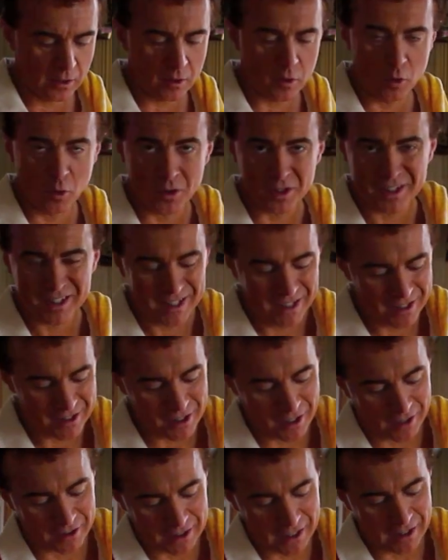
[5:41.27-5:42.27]
coarse sea
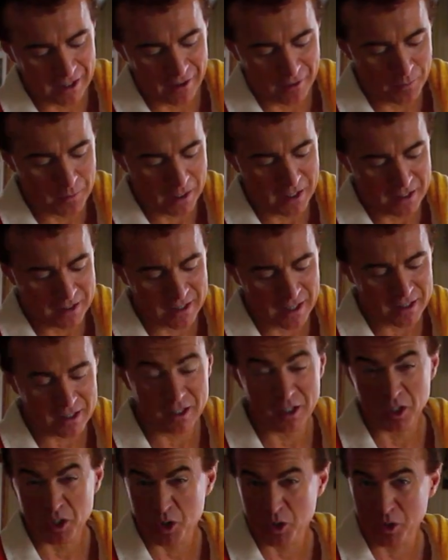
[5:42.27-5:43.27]
salt I love because it has a
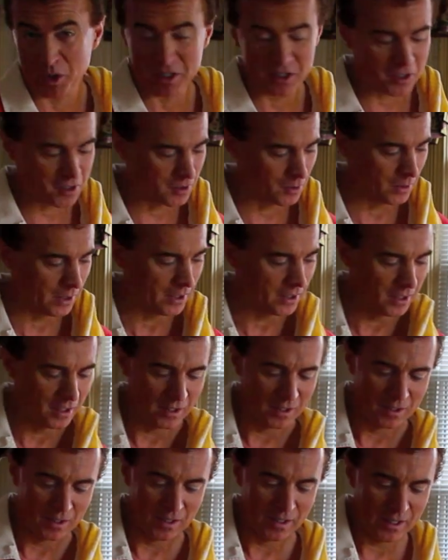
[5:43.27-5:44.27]
little crunch to it
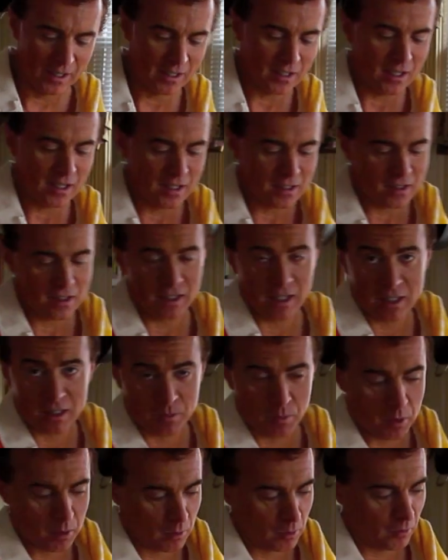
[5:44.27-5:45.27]
and it has
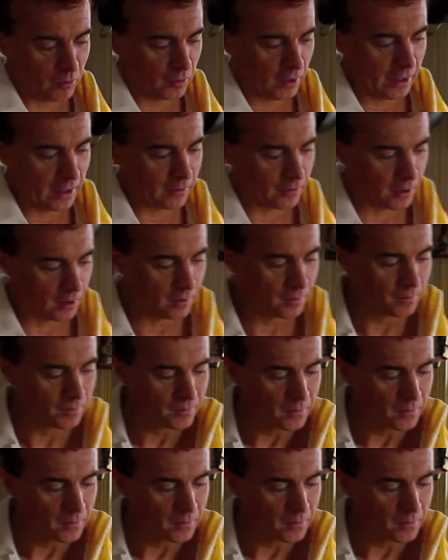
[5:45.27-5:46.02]
nice mineral flavor.